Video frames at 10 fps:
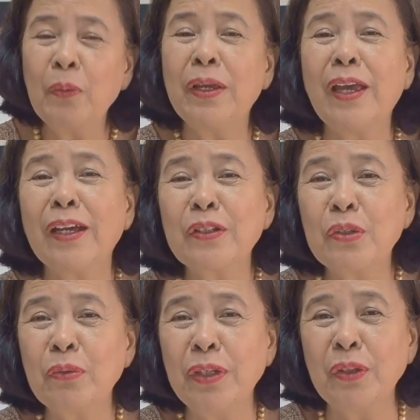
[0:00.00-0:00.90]
we get
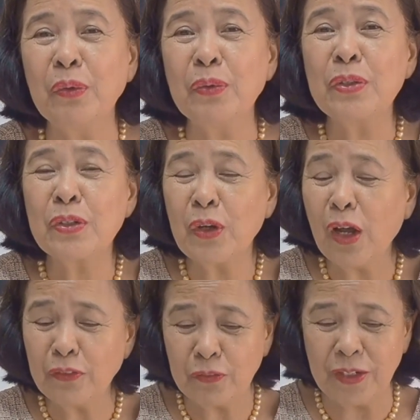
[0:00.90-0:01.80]
to reduce
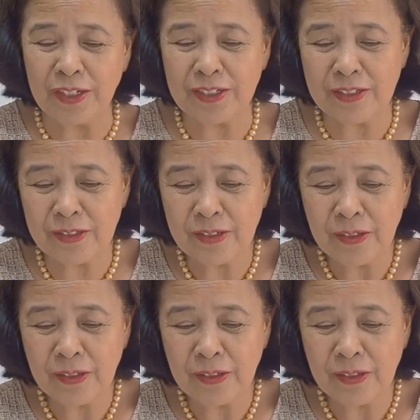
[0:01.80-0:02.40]
conflicts?